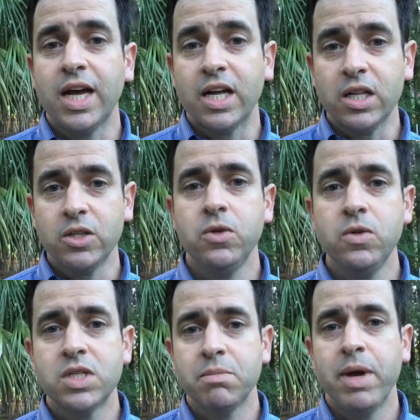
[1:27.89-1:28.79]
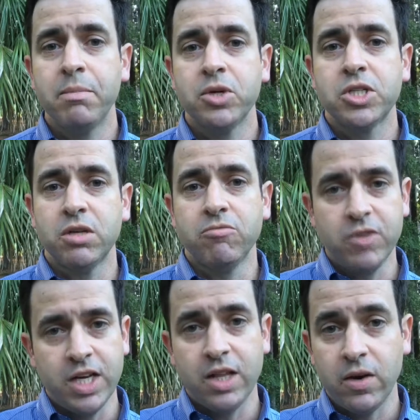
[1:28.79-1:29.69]
includes the membership
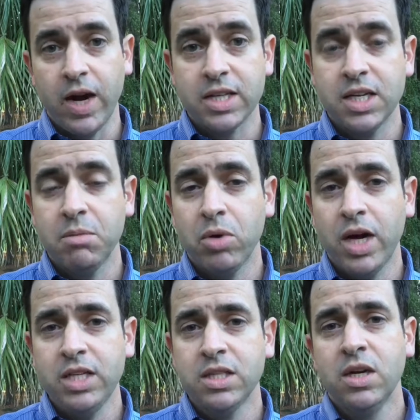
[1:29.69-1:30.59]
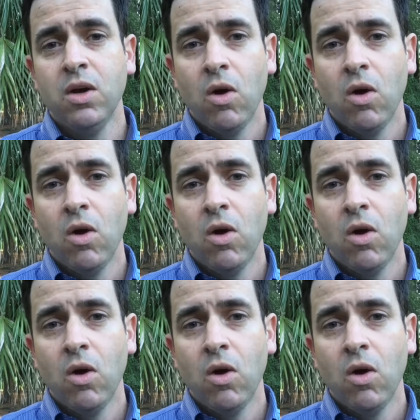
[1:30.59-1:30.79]
fee in their asking price,